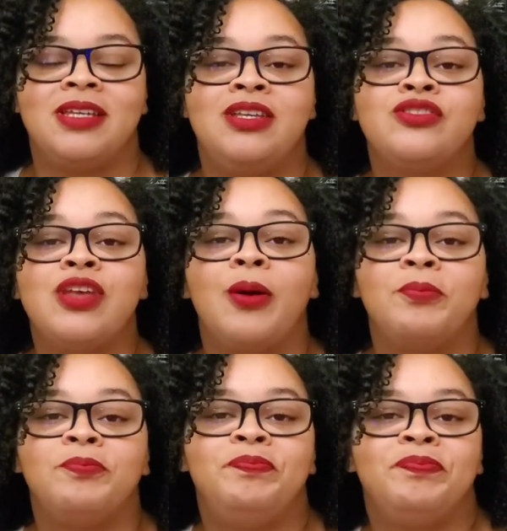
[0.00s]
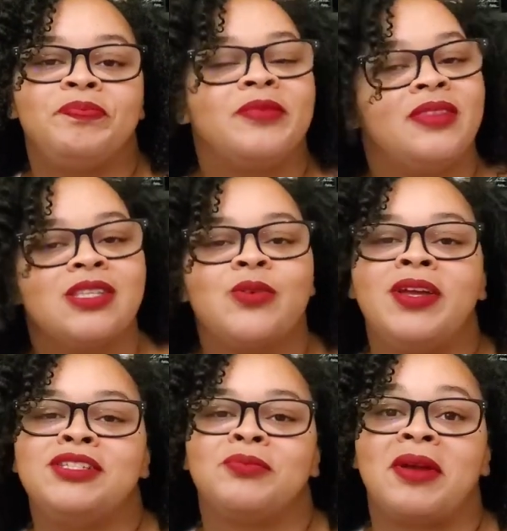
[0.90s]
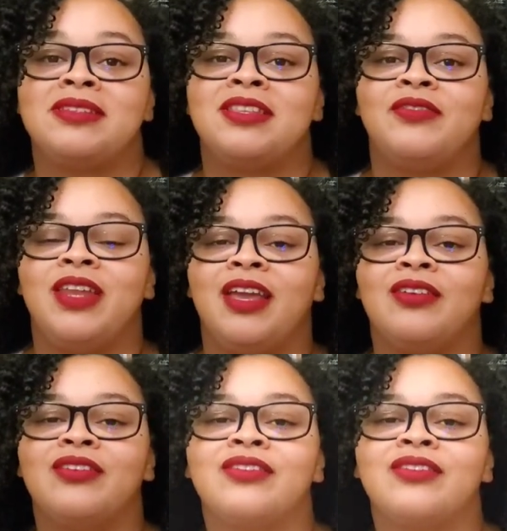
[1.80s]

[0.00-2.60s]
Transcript: So let's go ahead and jump right into the video.